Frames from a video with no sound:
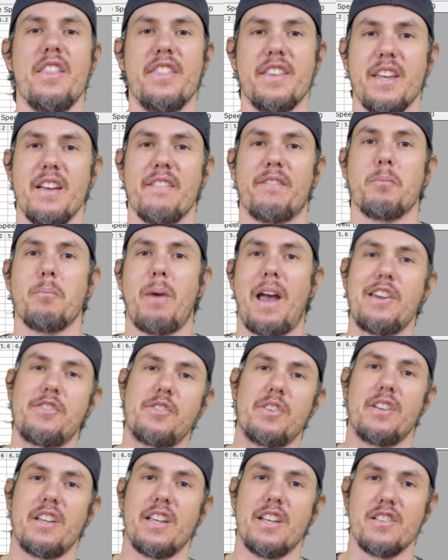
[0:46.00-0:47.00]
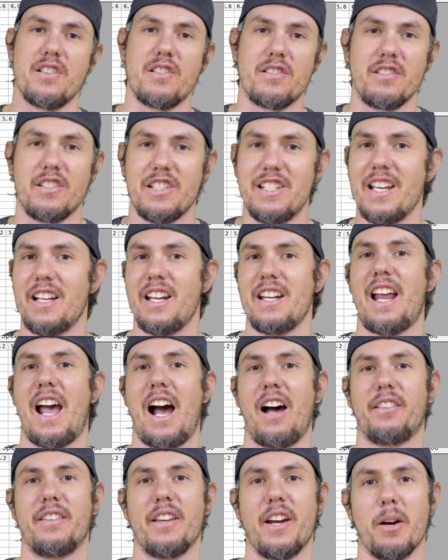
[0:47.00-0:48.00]
The information is getting
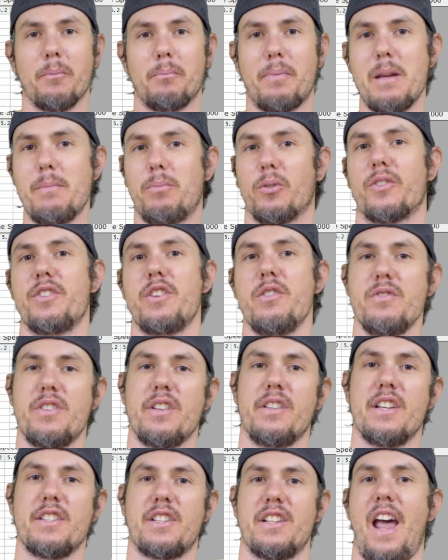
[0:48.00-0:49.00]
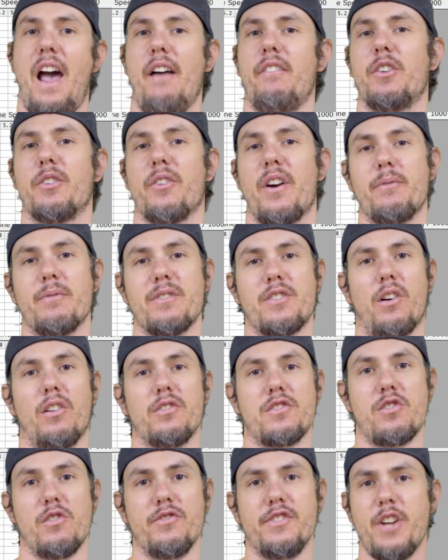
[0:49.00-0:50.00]
out there. People are using this and having great
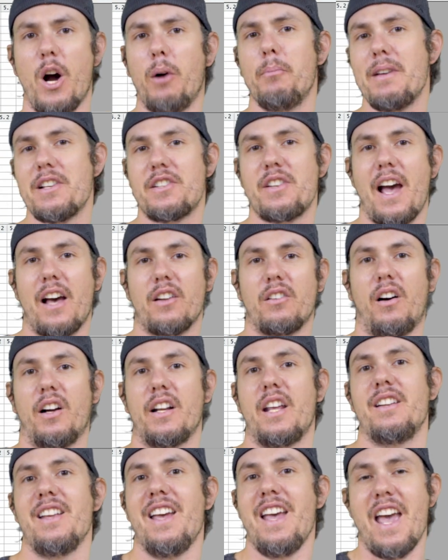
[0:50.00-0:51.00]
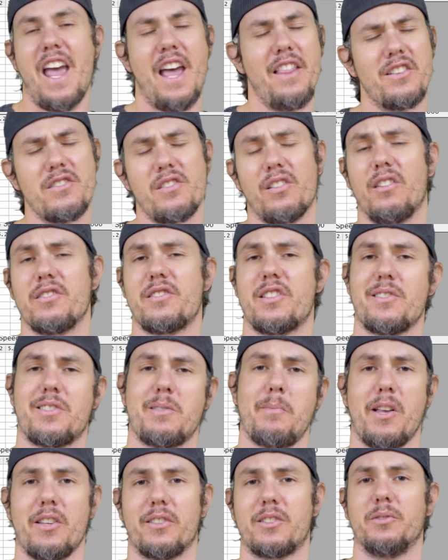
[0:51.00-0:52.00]
results. So don't miss out on it. And there's also
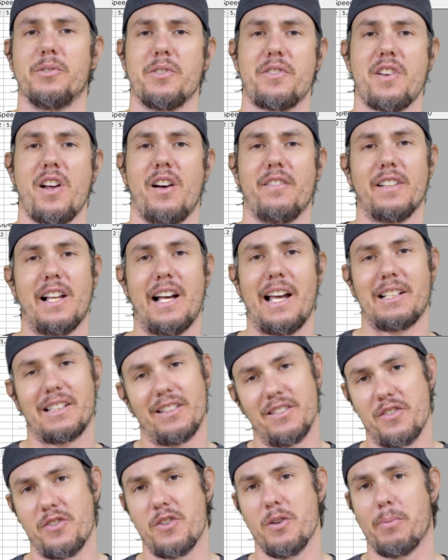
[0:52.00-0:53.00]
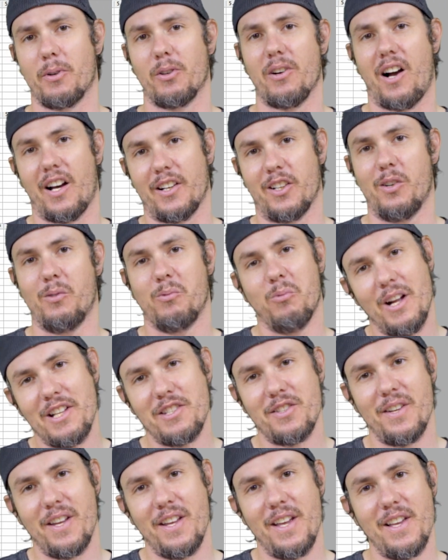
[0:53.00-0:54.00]
some other cool stuff like the Super Auto,
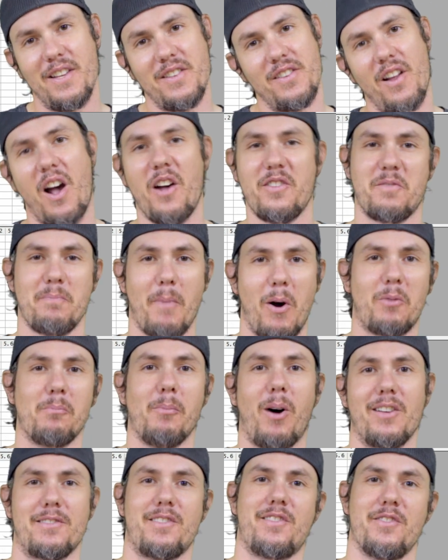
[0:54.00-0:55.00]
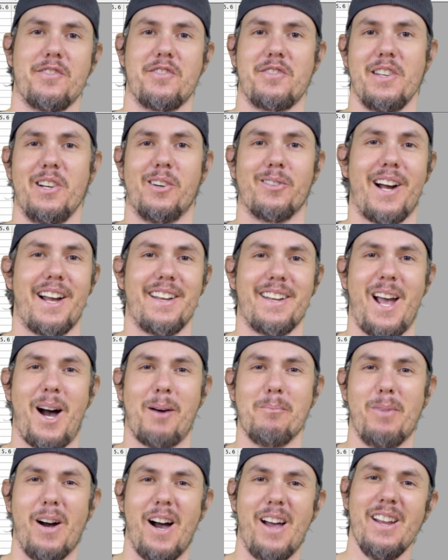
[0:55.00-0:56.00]
which is a smoke monster still right
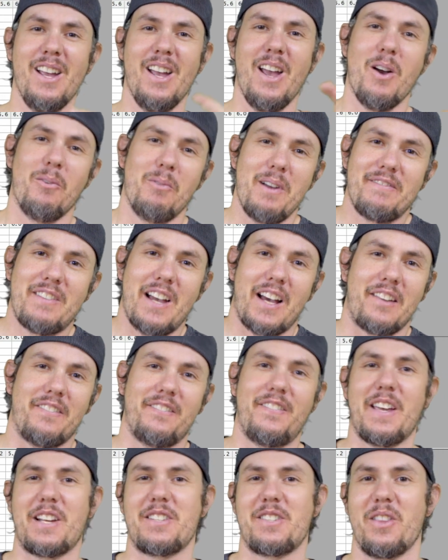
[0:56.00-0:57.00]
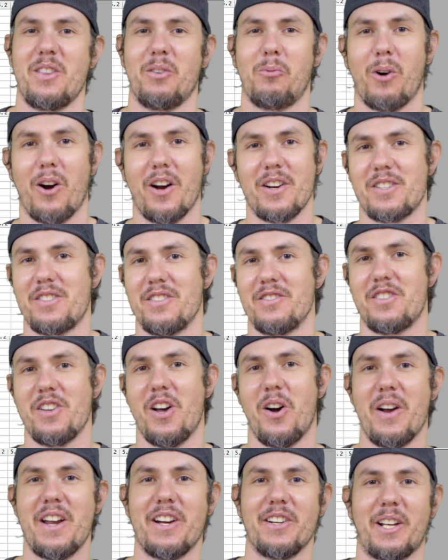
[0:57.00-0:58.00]
now, but we've got to fix in the works, and
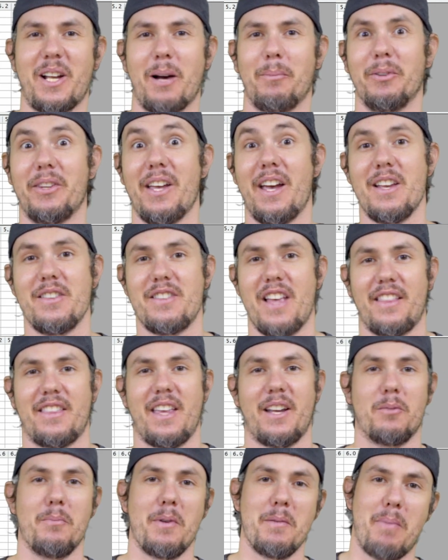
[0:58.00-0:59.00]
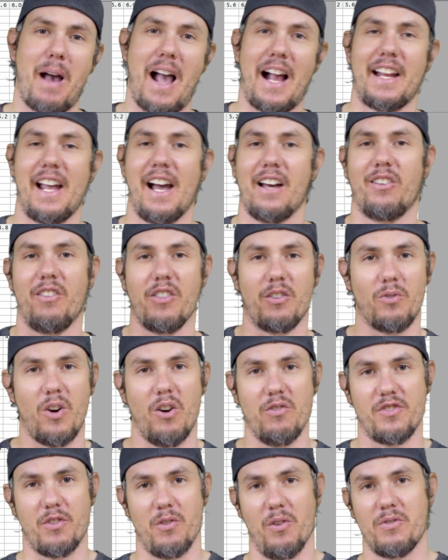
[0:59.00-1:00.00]
so here in a couple days, that thing will be back out on the
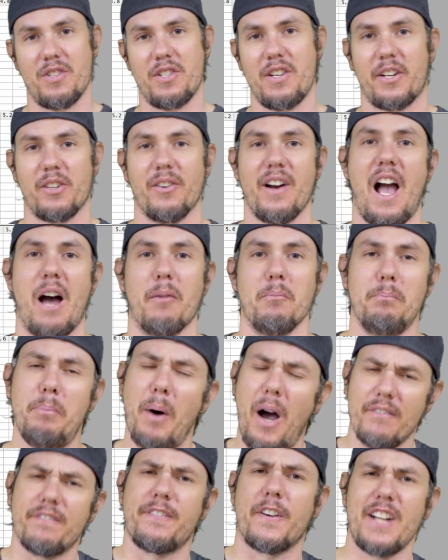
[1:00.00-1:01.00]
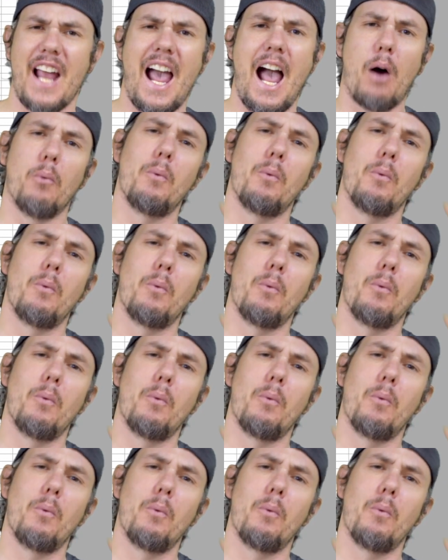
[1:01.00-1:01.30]
road, so stick around. But for now,